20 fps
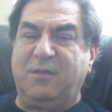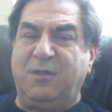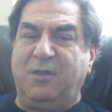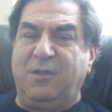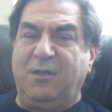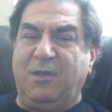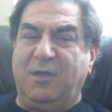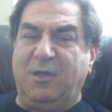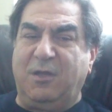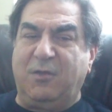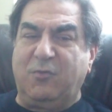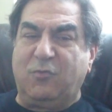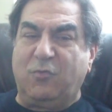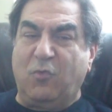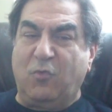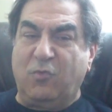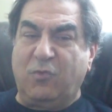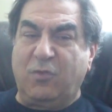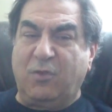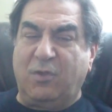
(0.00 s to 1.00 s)
uh,
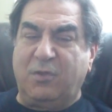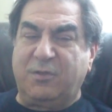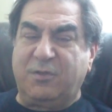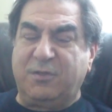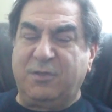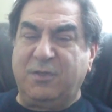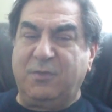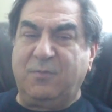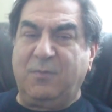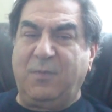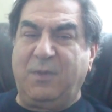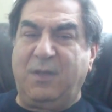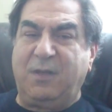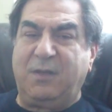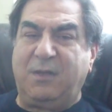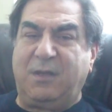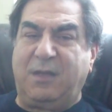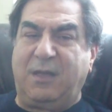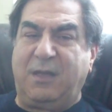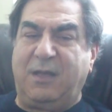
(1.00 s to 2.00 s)
total treatment
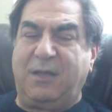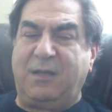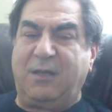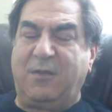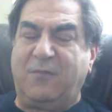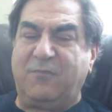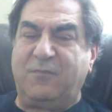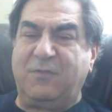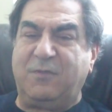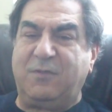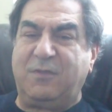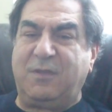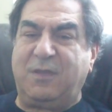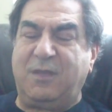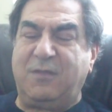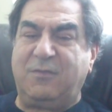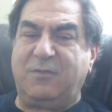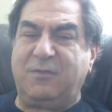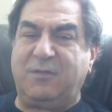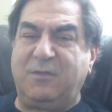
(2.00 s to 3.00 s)
and after 10
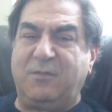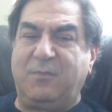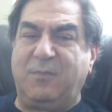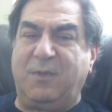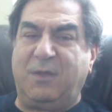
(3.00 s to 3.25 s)
treatment